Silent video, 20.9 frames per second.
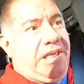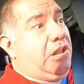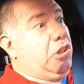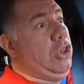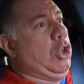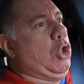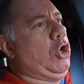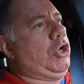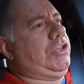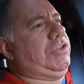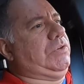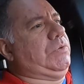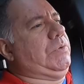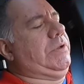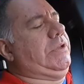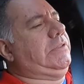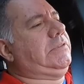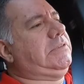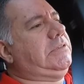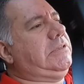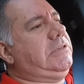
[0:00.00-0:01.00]
kind of look to
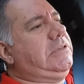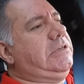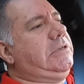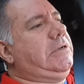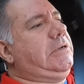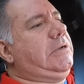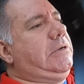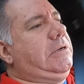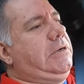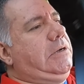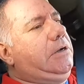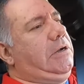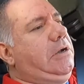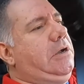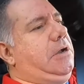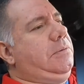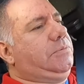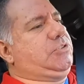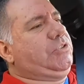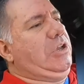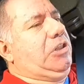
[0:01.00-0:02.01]
it.
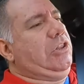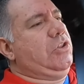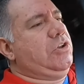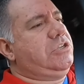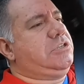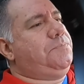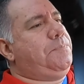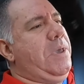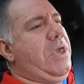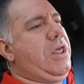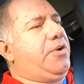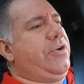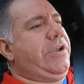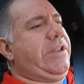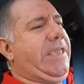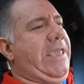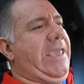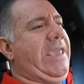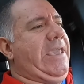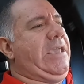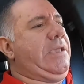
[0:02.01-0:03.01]
So it looks better
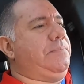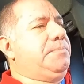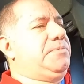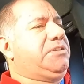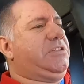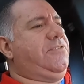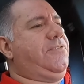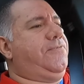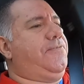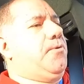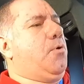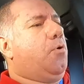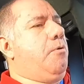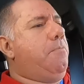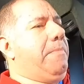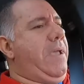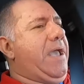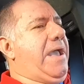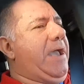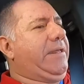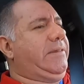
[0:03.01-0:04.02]
in the AMG
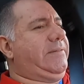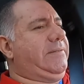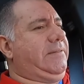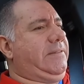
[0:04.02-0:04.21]
format